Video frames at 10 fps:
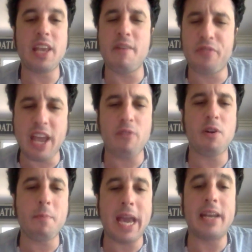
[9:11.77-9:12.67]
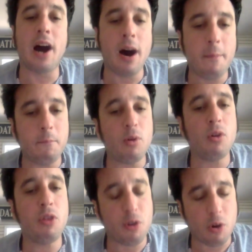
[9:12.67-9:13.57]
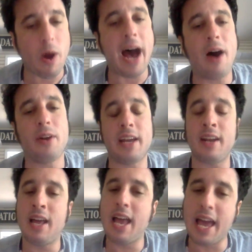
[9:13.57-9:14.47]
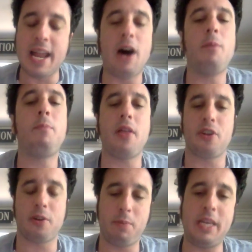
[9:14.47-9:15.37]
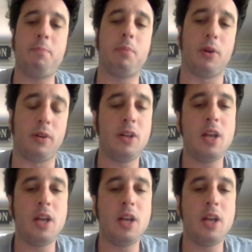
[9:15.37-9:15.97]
if they remain humble throughout it and help other people.